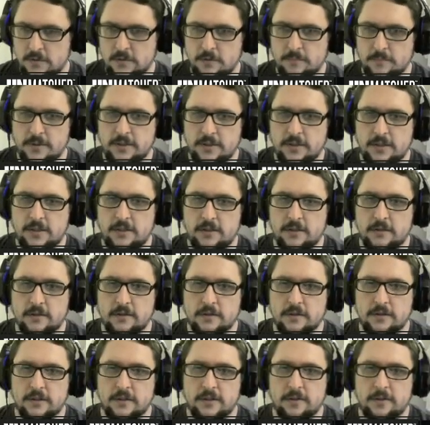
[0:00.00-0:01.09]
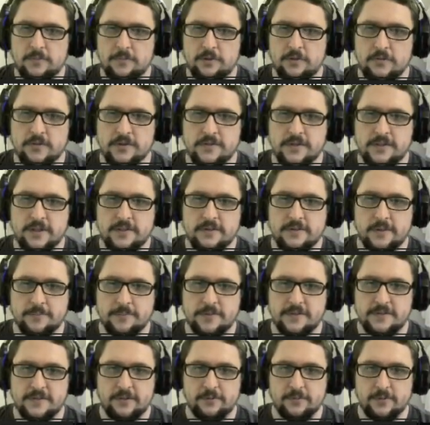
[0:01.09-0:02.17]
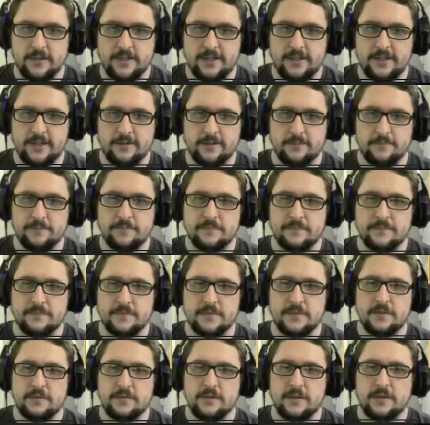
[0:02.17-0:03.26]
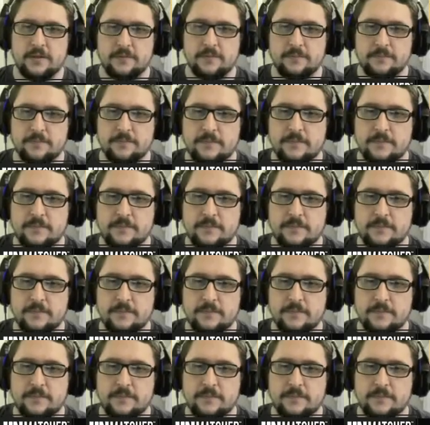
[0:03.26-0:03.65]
Come in here, and I'll maneuver a second time and stay where I am. Okay.